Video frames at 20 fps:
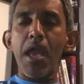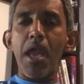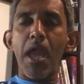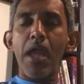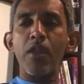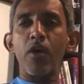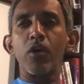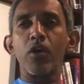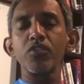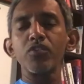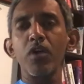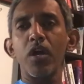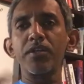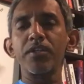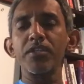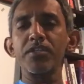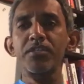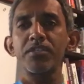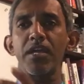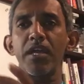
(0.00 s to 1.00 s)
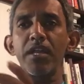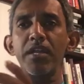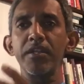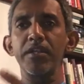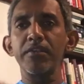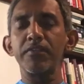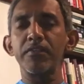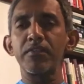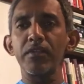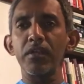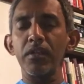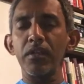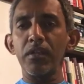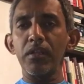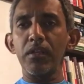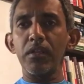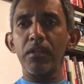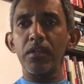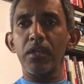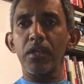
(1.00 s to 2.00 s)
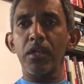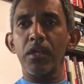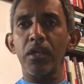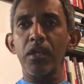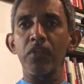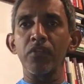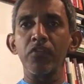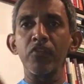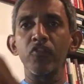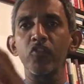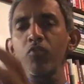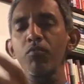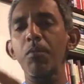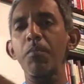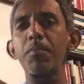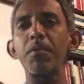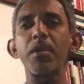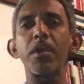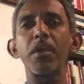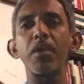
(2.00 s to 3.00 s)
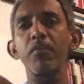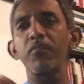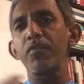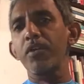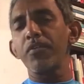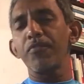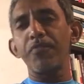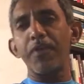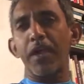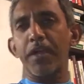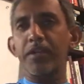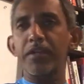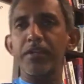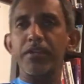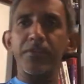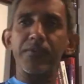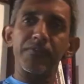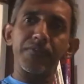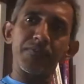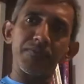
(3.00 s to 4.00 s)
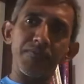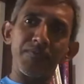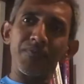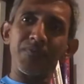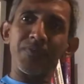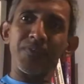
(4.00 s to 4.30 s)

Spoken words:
and also understand digital consumer behavior factors,